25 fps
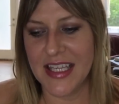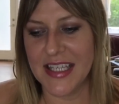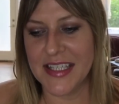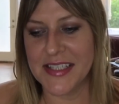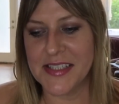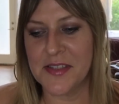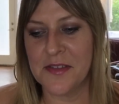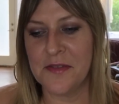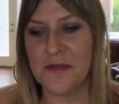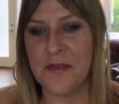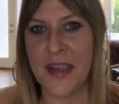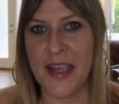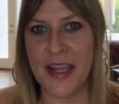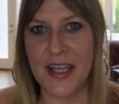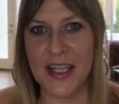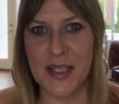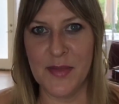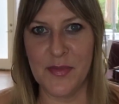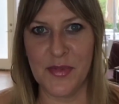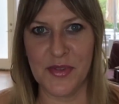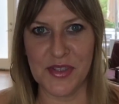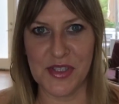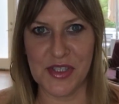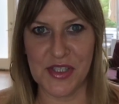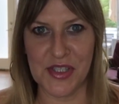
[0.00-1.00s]
It's
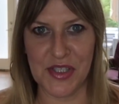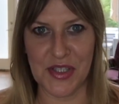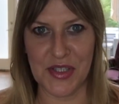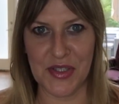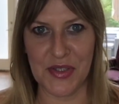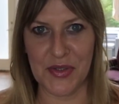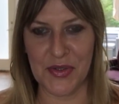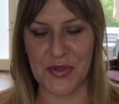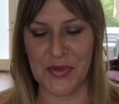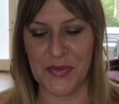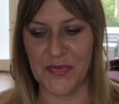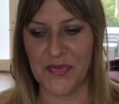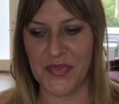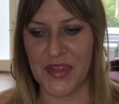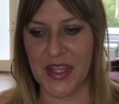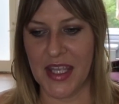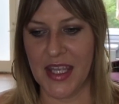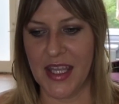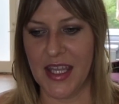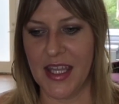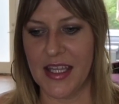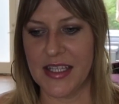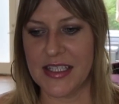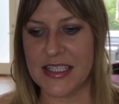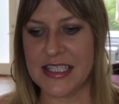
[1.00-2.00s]
available to you.
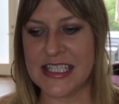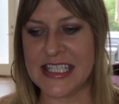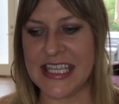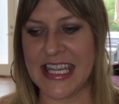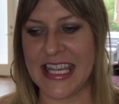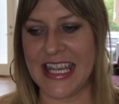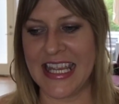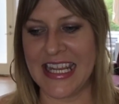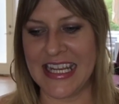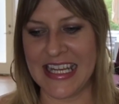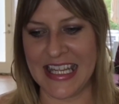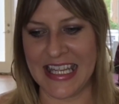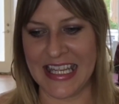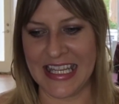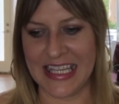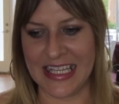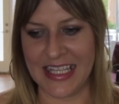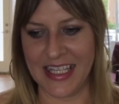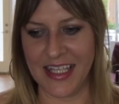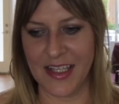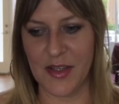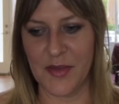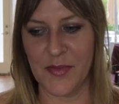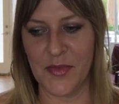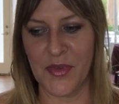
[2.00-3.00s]
Dating,
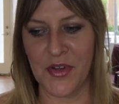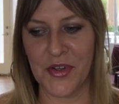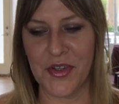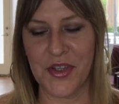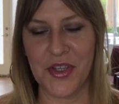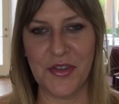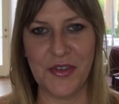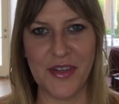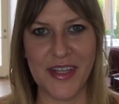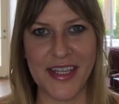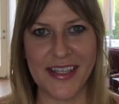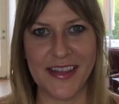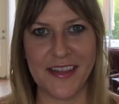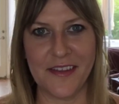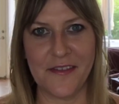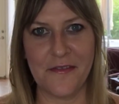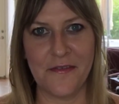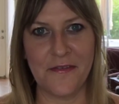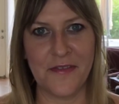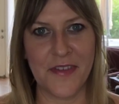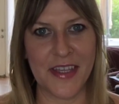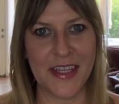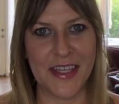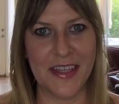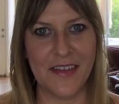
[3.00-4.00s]
Mercury in the
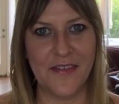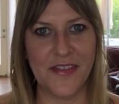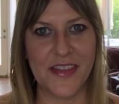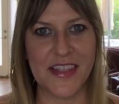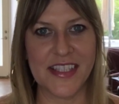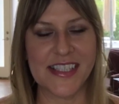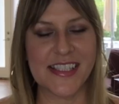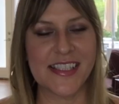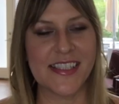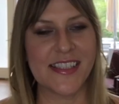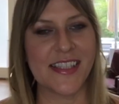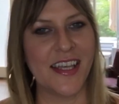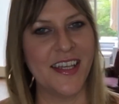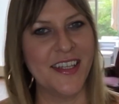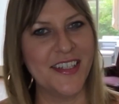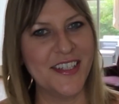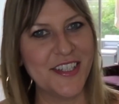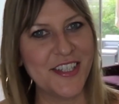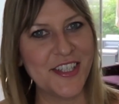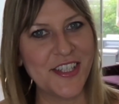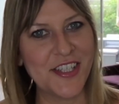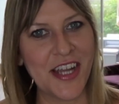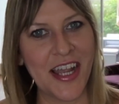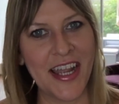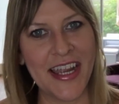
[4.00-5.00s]
5th, the sun
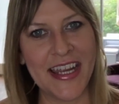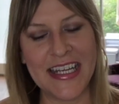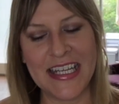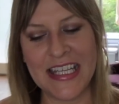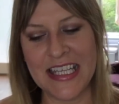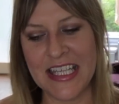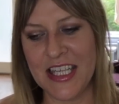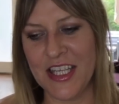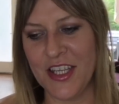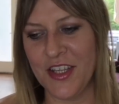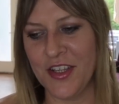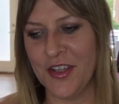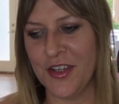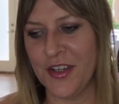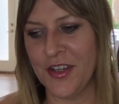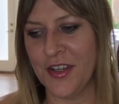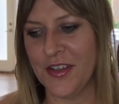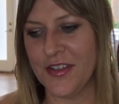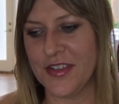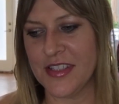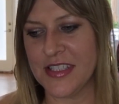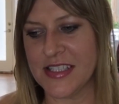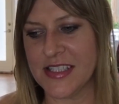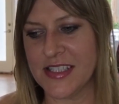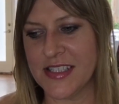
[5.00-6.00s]
is shining
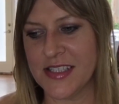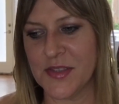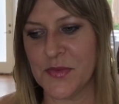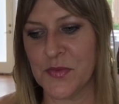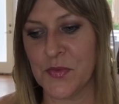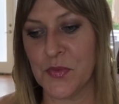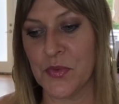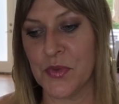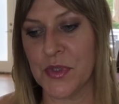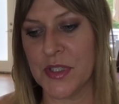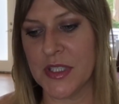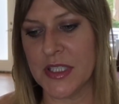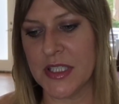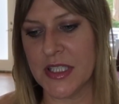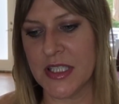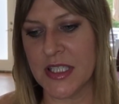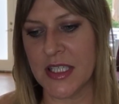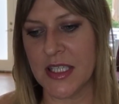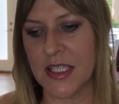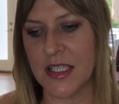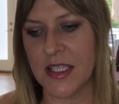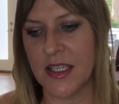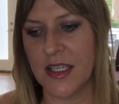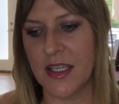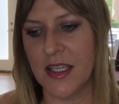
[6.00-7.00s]
here. This is
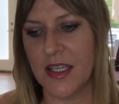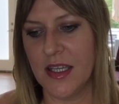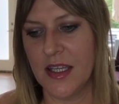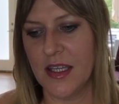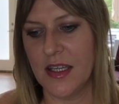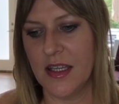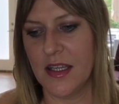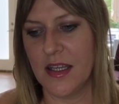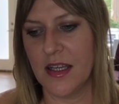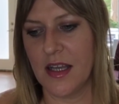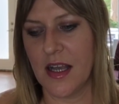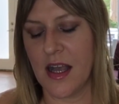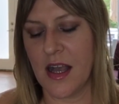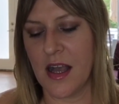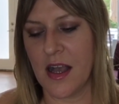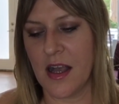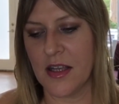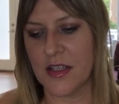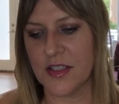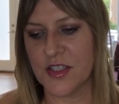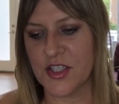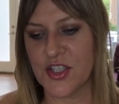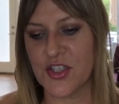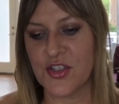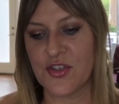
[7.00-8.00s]
really
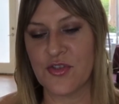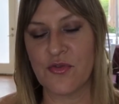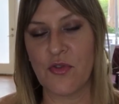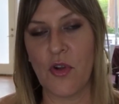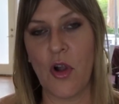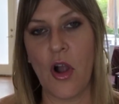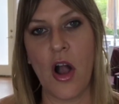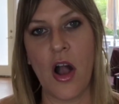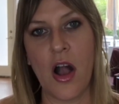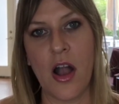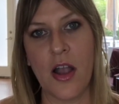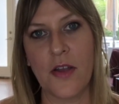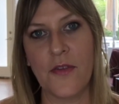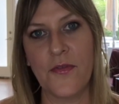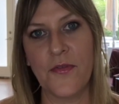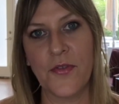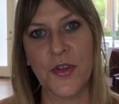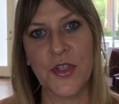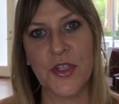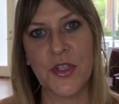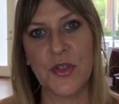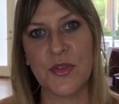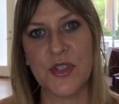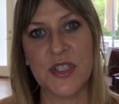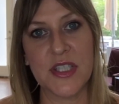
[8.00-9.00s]
strong for
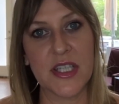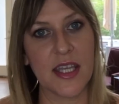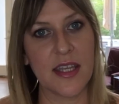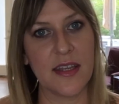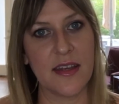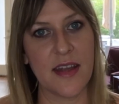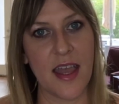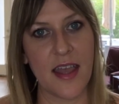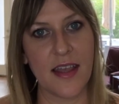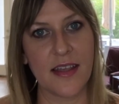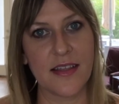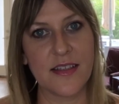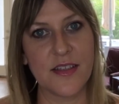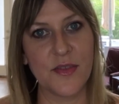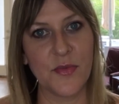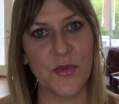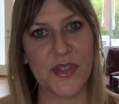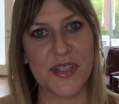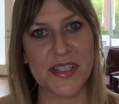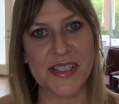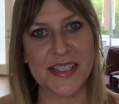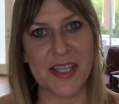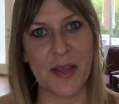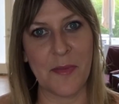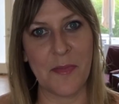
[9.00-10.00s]
you to connect
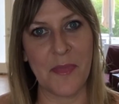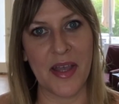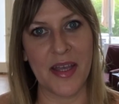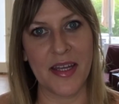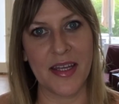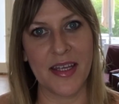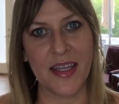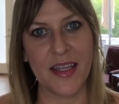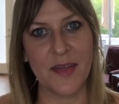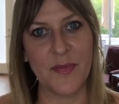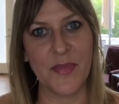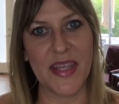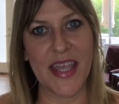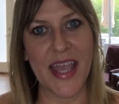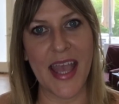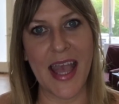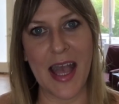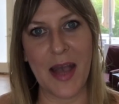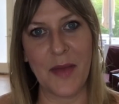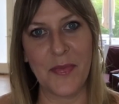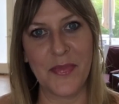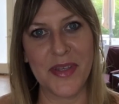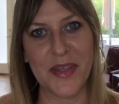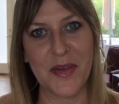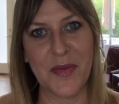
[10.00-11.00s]
with somebody and be
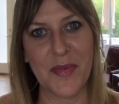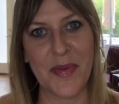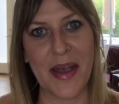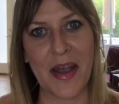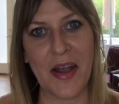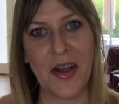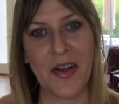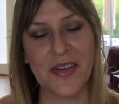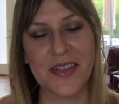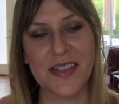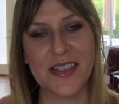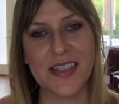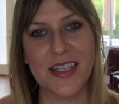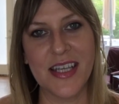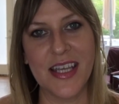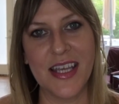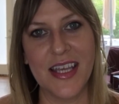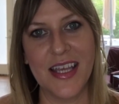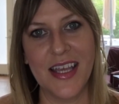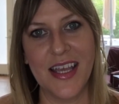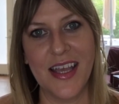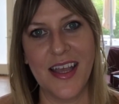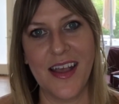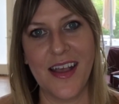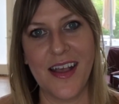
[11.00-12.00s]
happy about
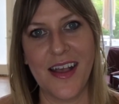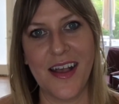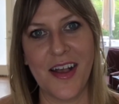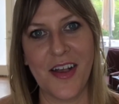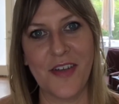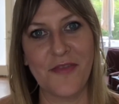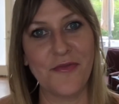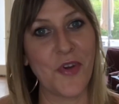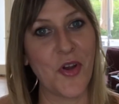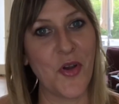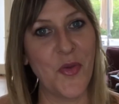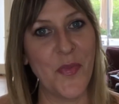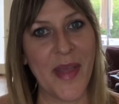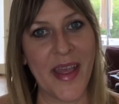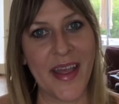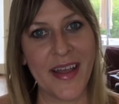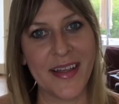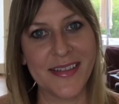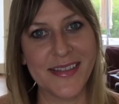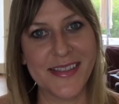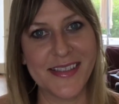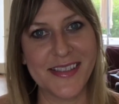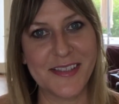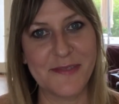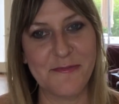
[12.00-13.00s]

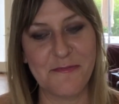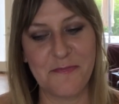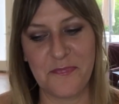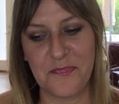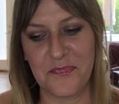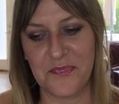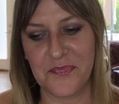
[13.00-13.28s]
romance.